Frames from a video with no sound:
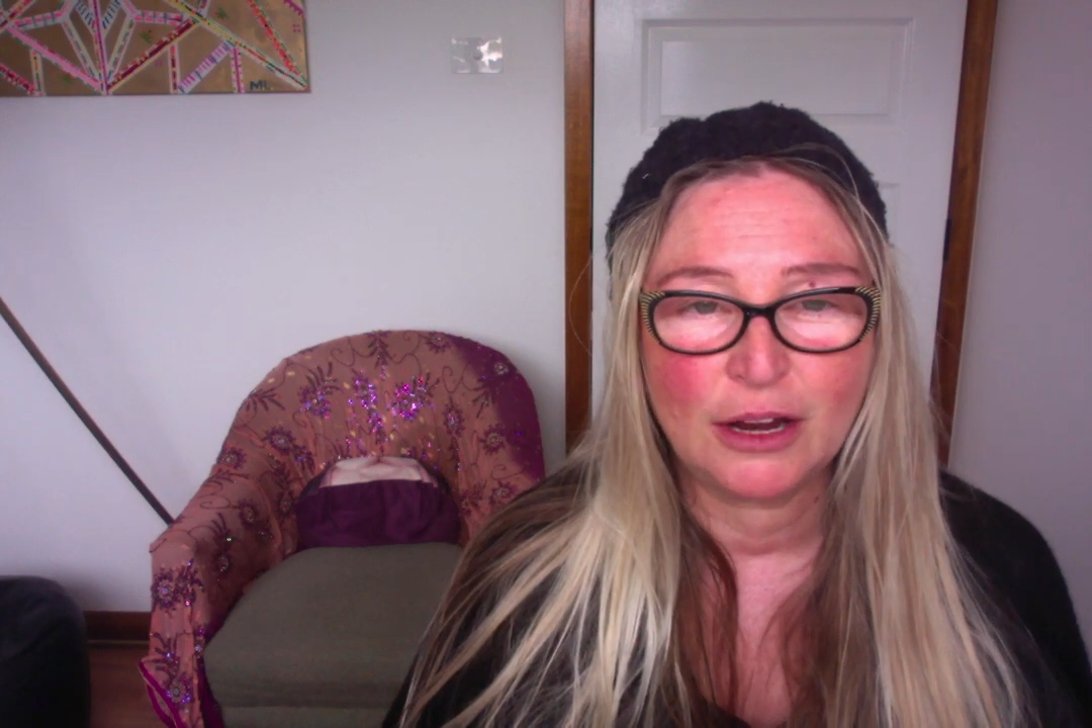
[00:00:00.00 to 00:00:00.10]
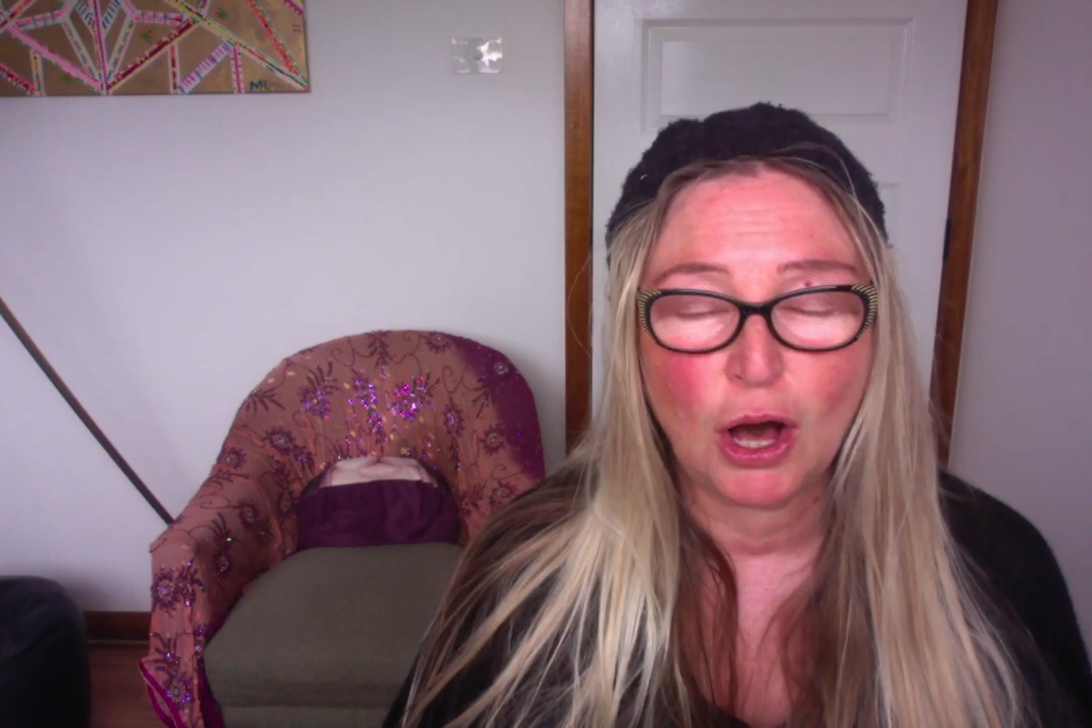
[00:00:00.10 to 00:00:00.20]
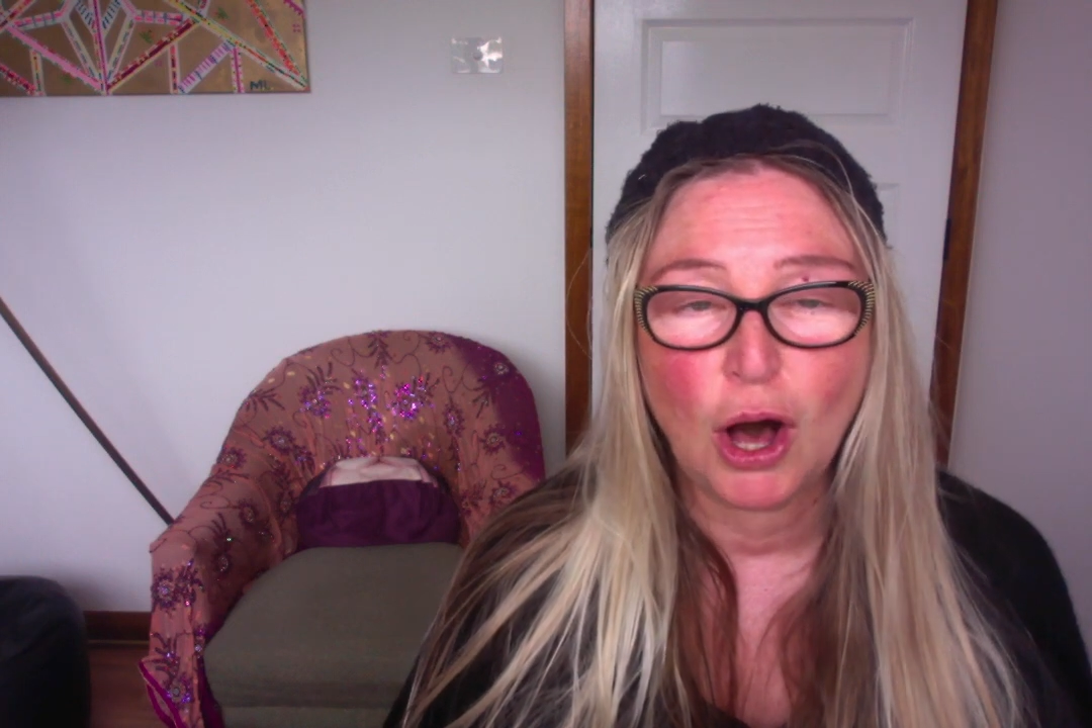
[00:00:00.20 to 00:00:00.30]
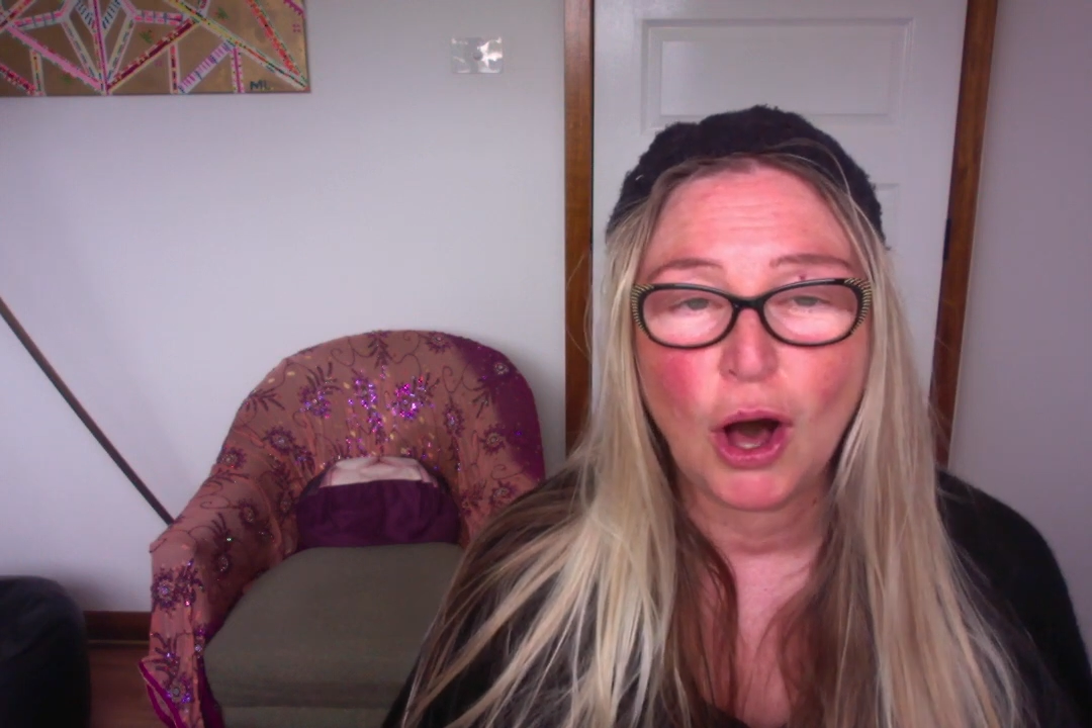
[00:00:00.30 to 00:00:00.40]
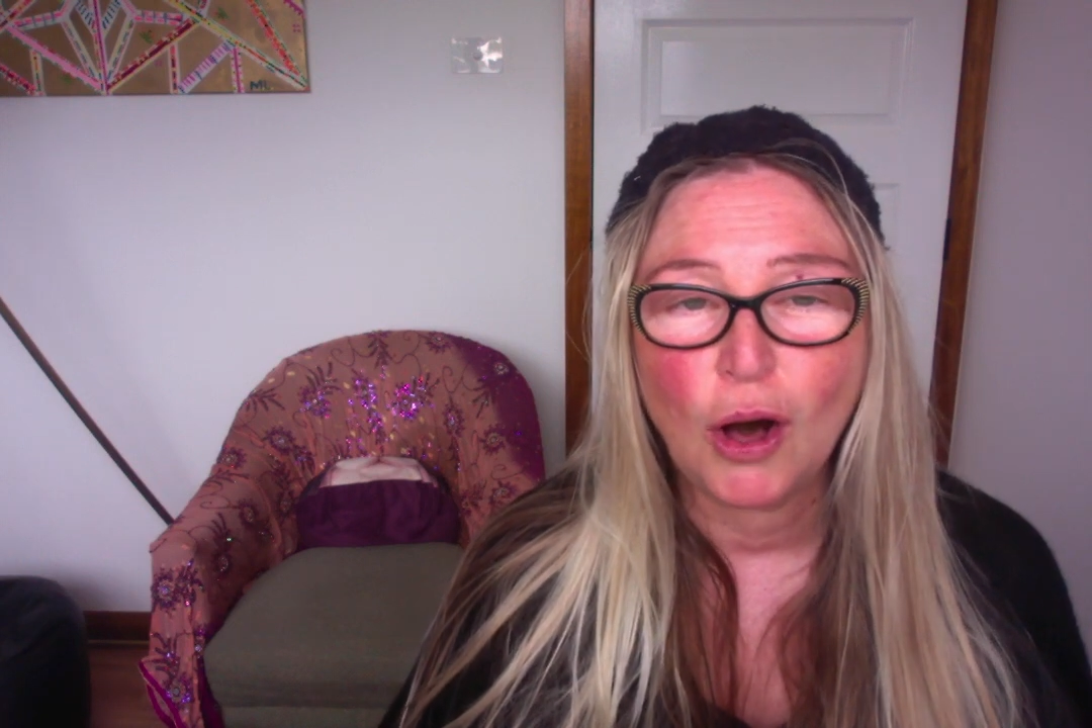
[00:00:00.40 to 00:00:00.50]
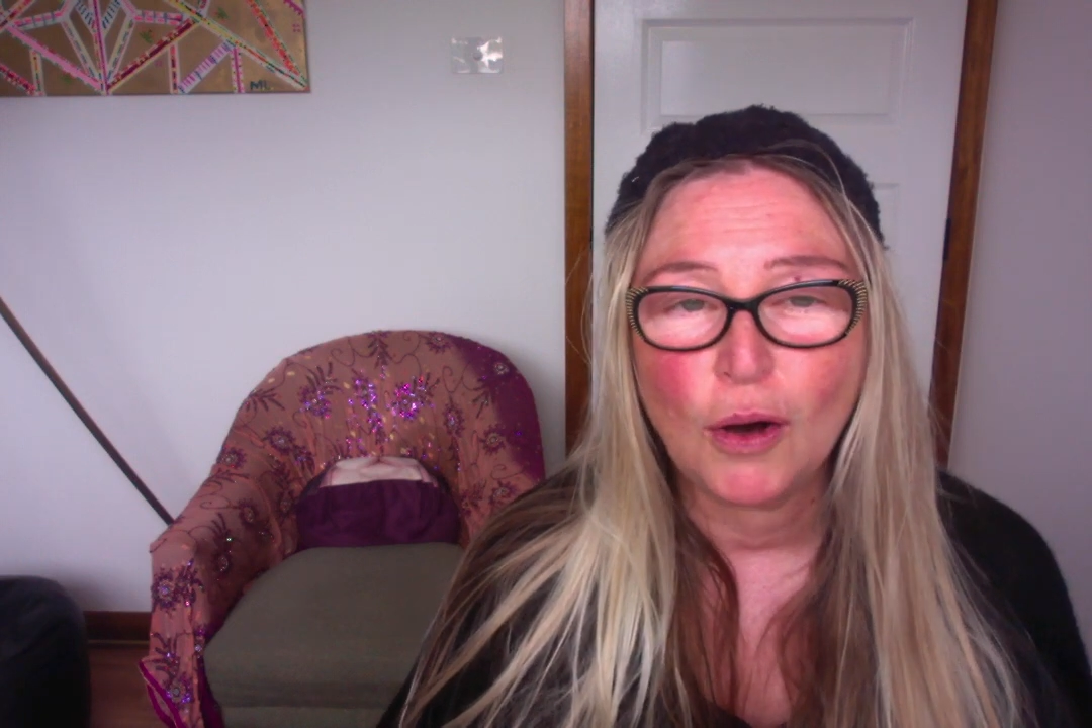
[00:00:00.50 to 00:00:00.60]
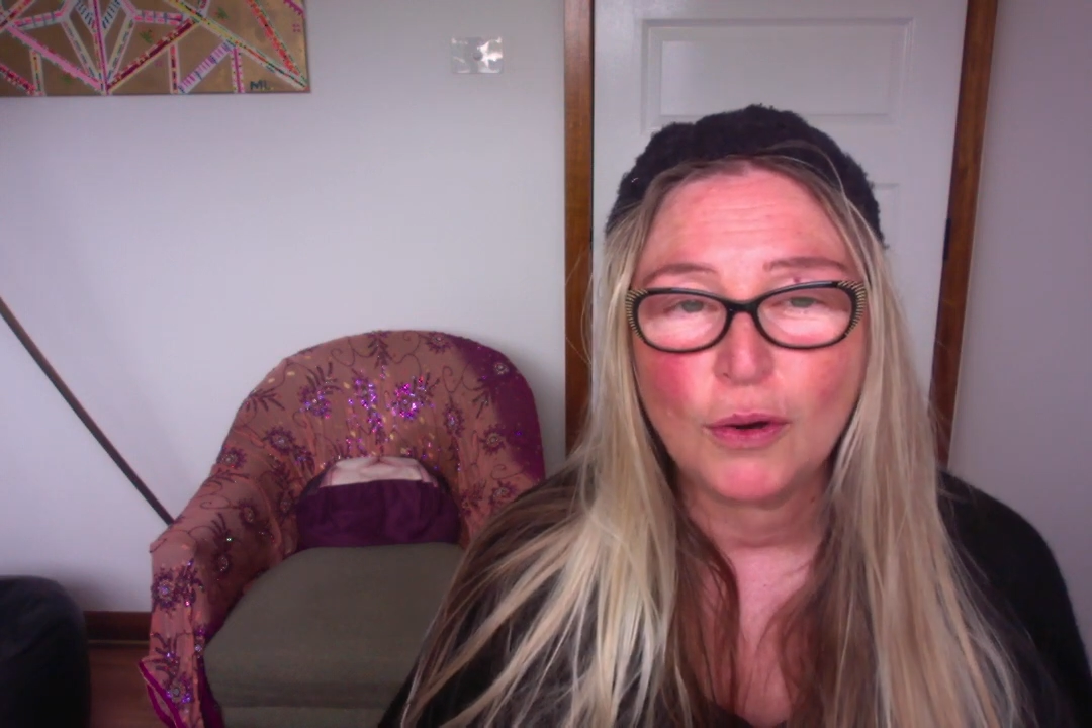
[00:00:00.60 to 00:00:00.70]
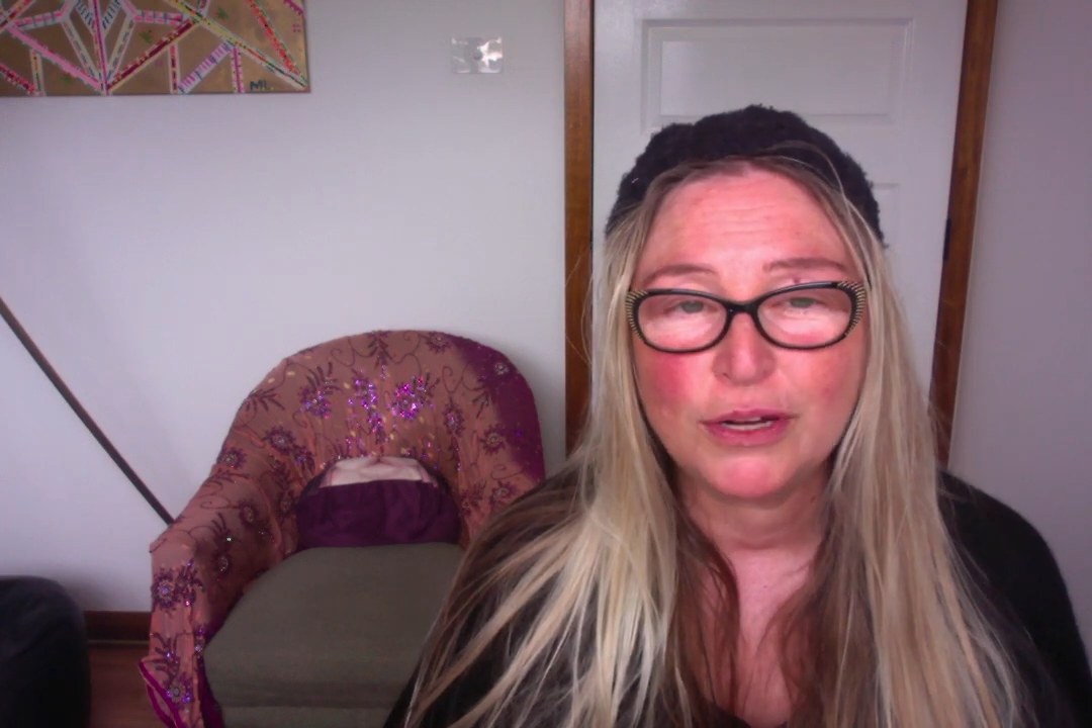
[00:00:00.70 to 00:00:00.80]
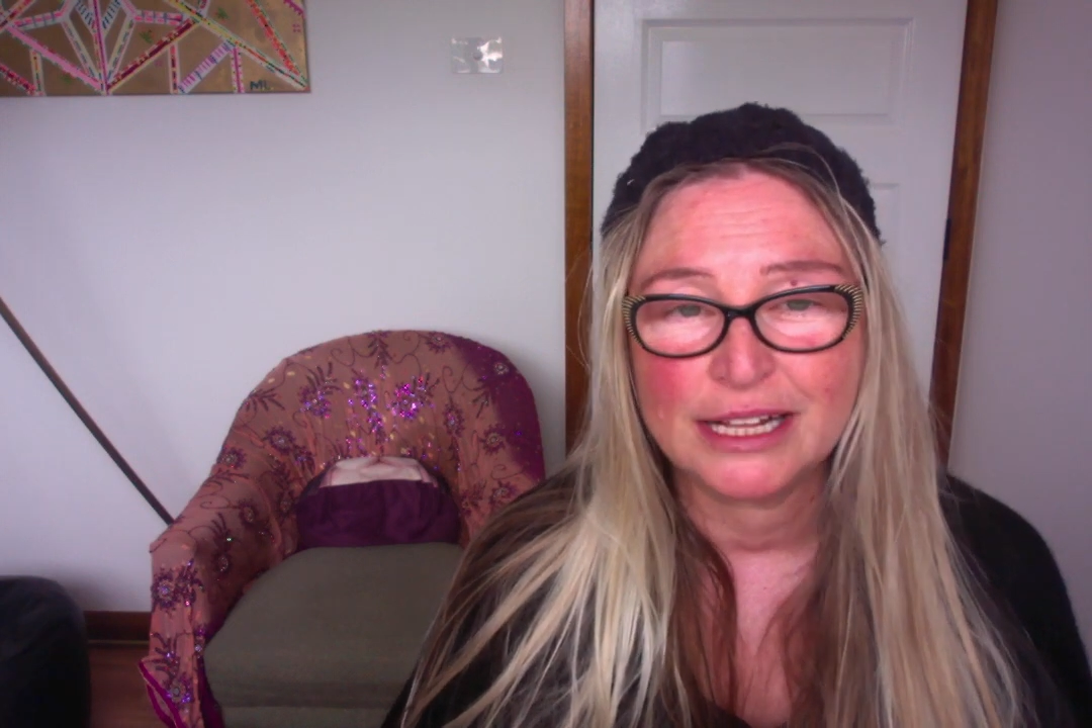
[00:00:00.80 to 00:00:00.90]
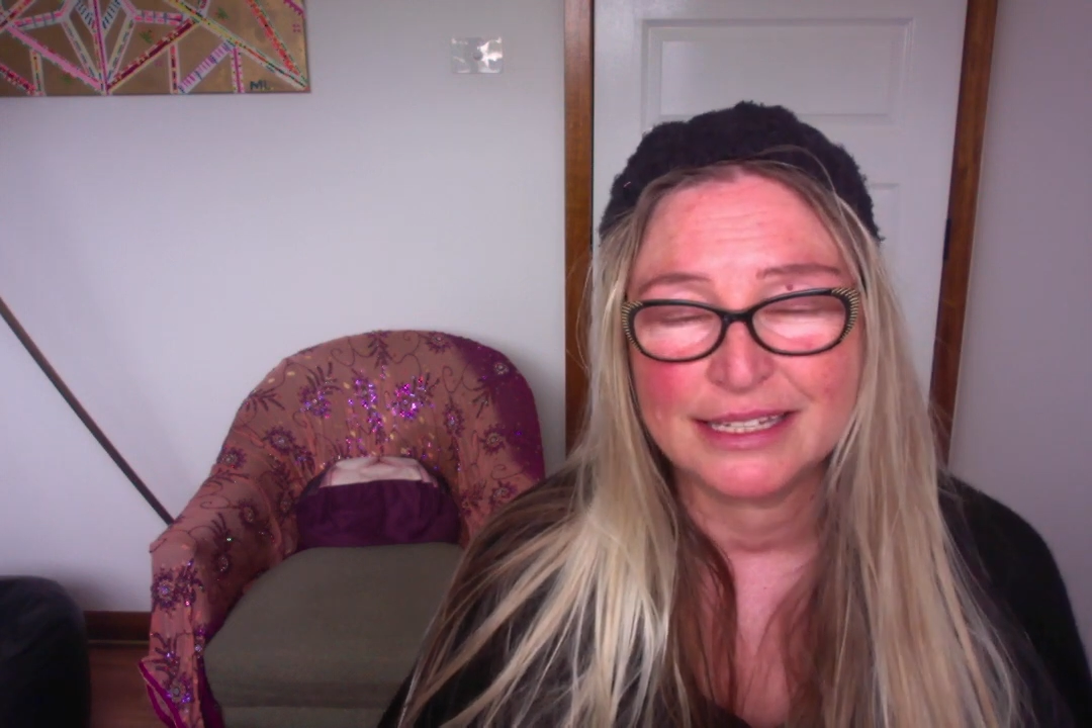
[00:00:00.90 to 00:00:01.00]

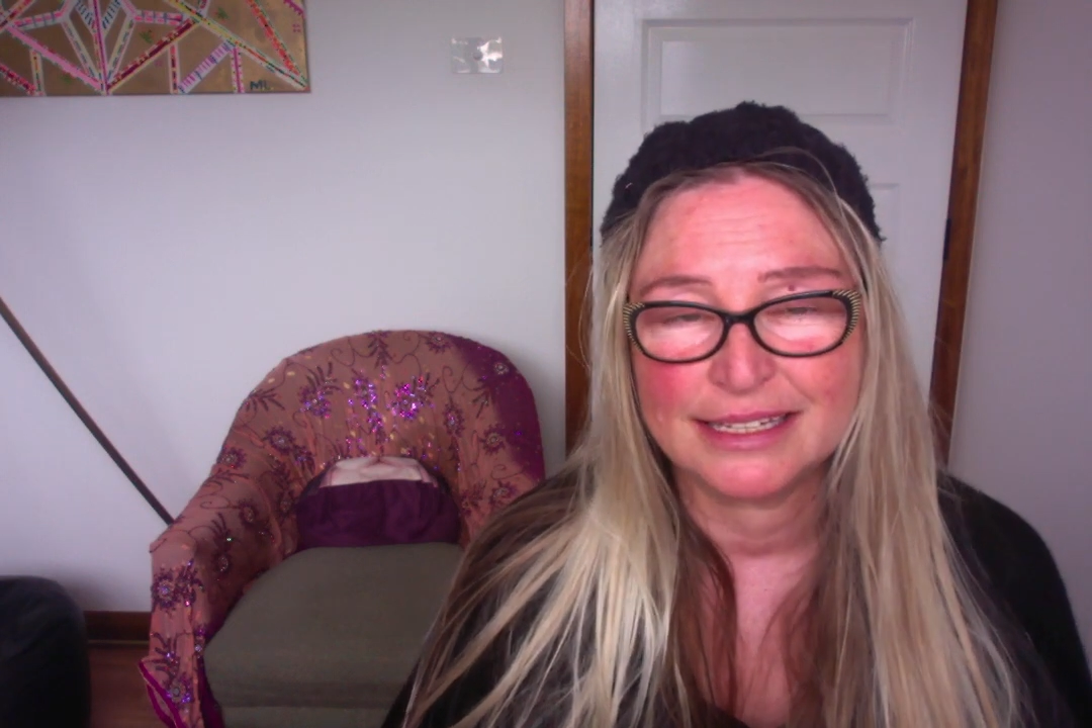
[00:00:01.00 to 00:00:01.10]
hold and